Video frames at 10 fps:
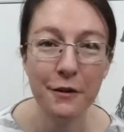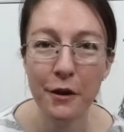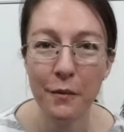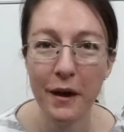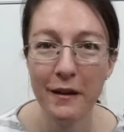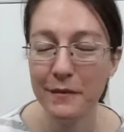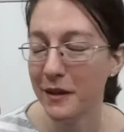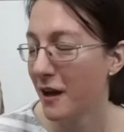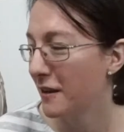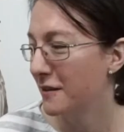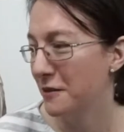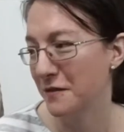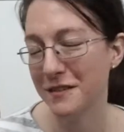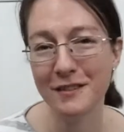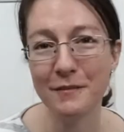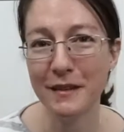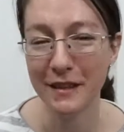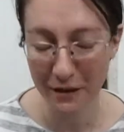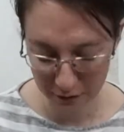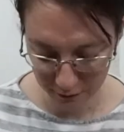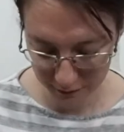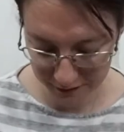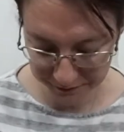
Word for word: note on why I've been kind of nervous to make that coat.